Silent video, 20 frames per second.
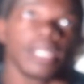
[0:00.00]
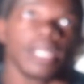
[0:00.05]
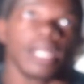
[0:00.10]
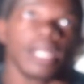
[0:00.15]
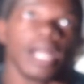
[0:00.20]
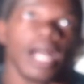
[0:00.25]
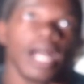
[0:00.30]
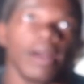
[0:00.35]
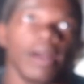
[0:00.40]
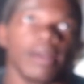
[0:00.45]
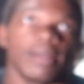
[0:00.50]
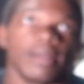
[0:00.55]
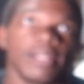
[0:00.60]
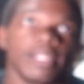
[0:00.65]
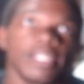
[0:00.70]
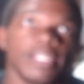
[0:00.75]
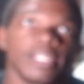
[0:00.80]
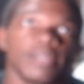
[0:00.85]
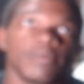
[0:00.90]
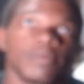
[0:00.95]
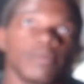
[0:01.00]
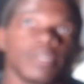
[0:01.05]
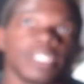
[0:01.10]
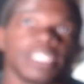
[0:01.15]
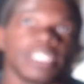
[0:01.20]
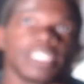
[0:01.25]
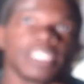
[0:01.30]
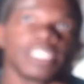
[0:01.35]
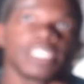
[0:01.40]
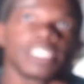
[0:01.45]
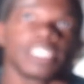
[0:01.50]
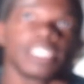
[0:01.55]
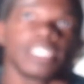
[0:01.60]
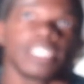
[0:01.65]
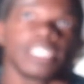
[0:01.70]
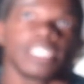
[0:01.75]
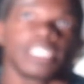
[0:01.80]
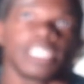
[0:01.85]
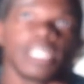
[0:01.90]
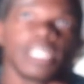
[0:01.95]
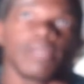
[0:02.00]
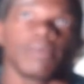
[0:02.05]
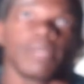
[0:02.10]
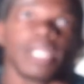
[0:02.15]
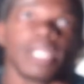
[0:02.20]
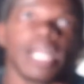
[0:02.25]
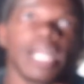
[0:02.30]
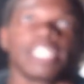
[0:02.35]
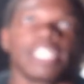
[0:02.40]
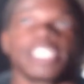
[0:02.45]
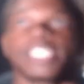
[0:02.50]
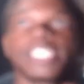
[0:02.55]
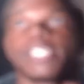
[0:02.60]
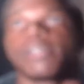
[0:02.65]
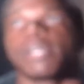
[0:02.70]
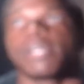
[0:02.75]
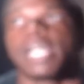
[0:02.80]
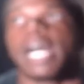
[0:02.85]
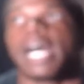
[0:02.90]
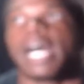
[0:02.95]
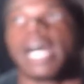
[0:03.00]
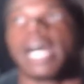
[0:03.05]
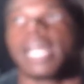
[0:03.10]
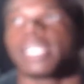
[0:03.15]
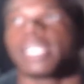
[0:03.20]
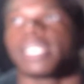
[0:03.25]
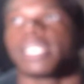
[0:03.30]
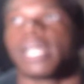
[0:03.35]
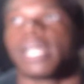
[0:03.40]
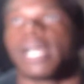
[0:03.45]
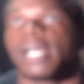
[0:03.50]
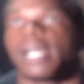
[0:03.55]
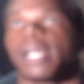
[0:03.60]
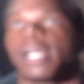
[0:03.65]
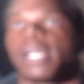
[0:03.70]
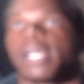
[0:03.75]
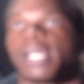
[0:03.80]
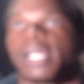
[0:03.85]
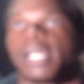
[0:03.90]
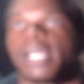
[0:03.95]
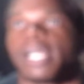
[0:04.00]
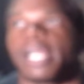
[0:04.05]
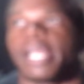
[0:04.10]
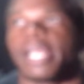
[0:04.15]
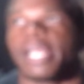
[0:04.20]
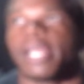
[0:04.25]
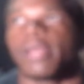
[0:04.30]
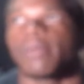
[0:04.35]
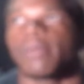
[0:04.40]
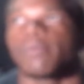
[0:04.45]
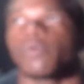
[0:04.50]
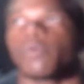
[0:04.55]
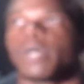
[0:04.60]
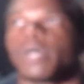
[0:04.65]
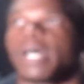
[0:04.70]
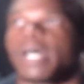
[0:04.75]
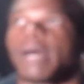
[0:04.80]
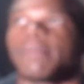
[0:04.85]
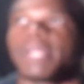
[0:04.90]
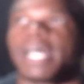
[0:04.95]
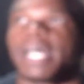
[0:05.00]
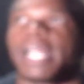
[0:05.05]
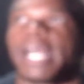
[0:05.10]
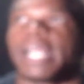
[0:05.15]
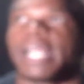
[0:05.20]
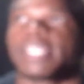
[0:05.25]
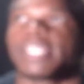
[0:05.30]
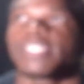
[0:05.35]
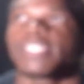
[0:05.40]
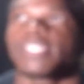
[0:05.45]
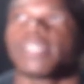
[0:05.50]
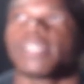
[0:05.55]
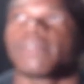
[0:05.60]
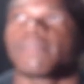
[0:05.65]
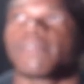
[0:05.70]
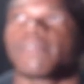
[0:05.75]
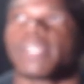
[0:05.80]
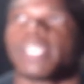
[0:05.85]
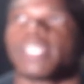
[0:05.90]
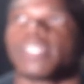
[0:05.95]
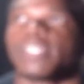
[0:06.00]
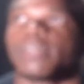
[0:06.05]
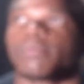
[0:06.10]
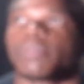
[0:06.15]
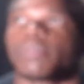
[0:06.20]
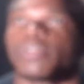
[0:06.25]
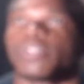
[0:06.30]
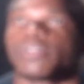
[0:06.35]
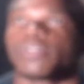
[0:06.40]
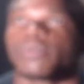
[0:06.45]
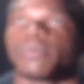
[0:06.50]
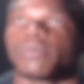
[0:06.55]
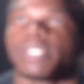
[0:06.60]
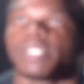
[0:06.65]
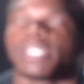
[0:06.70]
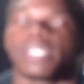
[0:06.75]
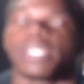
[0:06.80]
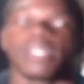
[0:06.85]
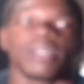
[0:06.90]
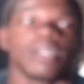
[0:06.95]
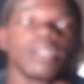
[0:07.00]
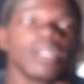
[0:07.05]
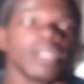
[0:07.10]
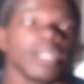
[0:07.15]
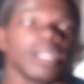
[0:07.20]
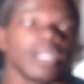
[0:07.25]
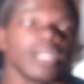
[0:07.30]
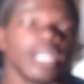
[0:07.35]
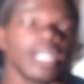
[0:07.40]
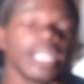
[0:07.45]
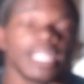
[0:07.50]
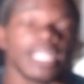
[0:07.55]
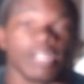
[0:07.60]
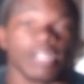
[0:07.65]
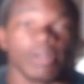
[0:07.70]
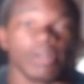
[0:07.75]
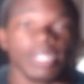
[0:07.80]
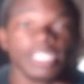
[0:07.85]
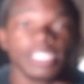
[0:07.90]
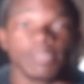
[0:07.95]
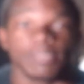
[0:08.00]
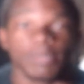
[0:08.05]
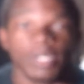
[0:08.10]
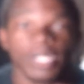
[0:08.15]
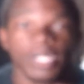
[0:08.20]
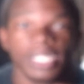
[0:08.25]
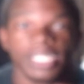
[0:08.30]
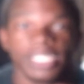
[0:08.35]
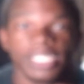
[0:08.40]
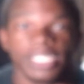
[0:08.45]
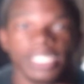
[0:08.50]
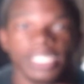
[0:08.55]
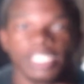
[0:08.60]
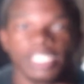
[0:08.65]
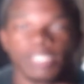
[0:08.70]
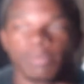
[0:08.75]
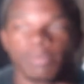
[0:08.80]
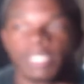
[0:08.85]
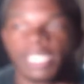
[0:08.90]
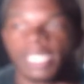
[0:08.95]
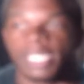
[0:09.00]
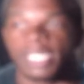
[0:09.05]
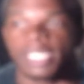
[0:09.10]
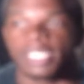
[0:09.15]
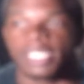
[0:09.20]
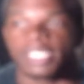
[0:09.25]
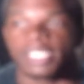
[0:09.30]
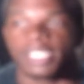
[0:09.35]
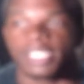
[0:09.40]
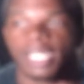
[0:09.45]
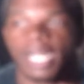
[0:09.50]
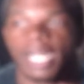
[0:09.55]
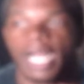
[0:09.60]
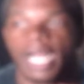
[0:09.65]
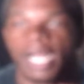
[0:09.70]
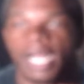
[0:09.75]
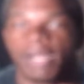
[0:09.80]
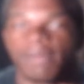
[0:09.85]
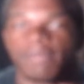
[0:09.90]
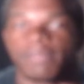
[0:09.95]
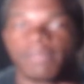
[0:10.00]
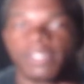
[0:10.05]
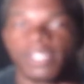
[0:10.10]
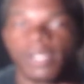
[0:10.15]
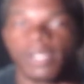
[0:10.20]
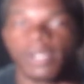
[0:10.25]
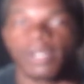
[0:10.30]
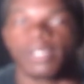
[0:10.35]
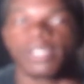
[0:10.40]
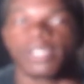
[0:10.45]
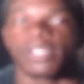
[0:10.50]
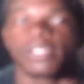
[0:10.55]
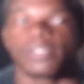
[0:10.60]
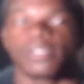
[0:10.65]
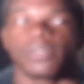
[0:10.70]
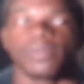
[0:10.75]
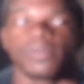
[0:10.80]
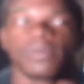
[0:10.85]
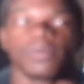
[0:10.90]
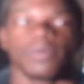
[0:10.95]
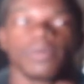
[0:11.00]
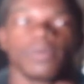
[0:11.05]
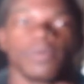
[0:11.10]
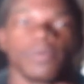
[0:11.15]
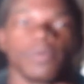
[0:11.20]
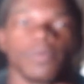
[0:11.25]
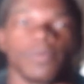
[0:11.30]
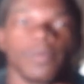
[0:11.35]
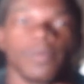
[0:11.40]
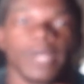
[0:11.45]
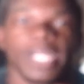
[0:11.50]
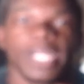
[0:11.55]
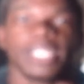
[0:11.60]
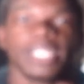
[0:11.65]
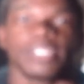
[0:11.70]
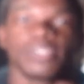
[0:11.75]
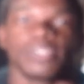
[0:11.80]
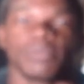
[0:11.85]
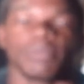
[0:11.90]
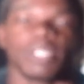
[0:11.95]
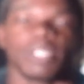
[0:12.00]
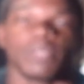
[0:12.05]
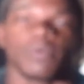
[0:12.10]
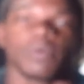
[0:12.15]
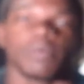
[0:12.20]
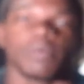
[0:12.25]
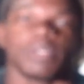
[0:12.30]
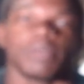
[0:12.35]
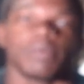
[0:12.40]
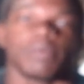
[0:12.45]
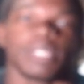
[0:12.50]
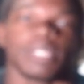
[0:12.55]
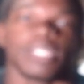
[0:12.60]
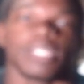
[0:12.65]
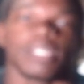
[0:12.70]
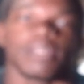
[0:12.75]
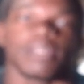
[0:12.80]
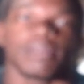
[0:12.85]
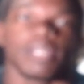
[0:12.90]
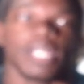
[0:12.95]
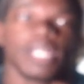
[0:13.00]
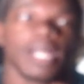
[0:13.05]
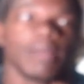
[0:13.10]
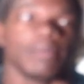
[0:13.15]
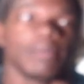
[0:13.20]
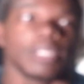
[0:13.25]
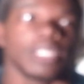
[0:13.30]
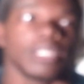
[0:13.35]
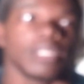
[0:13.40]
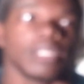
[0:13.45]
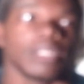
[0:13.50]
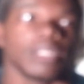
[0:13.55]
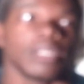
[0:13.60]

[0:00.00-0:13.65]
I was the same way. I still kind of am. Well, I'm not actually afraid to approach women now. And the crazy part is, is because I've talked to way too many women in my life, and I mean,